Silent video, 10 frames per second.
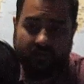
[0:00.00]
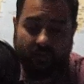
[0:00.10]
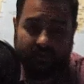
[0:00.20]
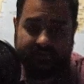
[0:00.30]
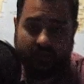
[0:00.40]

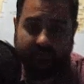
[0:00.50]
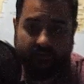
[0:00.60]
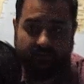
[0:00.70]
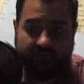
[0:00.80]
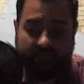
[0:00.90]
where
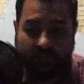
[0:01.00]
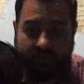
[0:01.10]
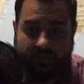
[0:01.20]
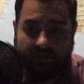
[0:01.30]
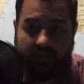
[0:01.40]
Islamic Relief is
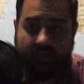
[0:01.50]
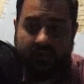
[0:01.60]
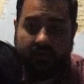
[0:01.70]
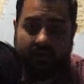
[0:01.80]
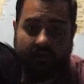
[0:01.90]
working,
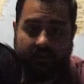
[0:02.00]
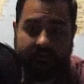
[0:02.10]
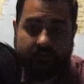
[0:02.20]
uh,